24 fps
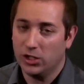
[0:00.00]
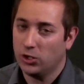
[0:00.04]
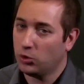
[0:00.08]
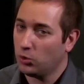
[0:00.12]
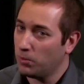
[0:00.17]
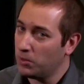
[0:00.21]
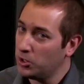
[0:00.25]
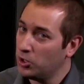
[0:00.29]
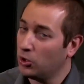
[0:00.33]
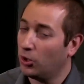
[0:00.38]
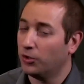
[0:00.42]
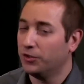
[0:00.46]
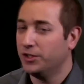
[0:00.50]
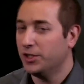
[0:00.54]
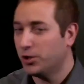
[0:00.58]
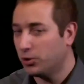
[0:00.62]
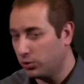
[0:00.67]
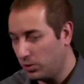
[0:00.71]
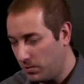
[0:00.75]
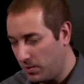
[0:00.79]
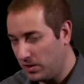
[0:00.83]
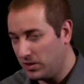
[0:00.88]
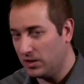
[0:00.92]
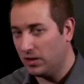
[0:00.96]
incremented or
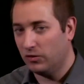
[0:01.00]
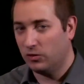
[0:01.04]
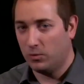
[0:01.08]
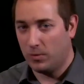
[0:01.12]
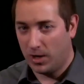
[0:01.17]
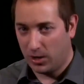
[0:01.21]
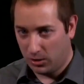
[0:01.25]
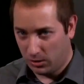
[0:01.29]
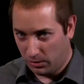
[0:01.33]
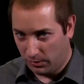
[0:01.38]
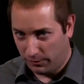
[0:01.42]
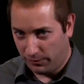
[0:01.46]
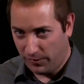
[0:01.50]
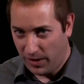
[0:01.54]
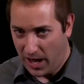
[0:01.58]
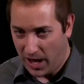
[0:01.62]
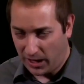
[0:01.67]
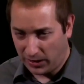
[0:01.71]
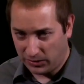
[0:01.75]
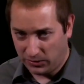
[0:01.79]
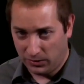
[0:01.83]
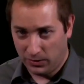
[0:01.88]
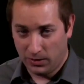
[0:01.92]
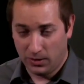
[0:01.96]
decremented as a matter of
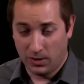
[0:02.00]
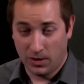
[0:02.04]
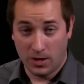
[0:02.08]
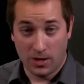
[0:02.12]
fact,